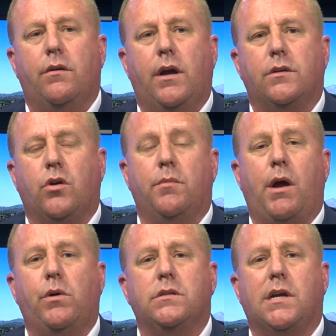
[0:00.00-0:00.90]
told them
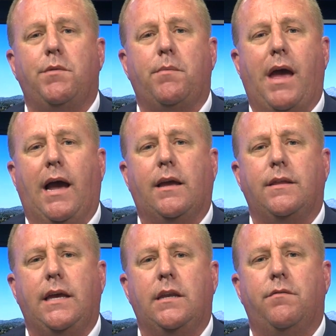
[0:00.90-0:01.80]
I wasn't coming back
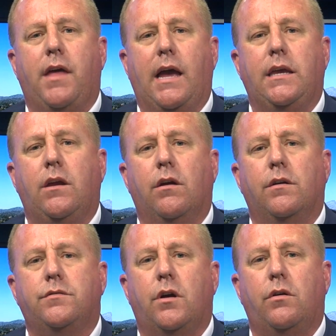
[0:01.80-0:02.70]
at the end of that
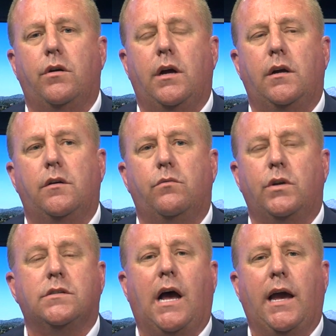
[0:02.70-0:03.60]
year, so
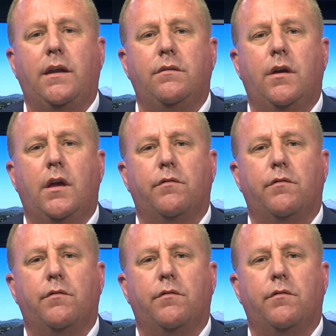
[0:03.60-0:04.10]
resigned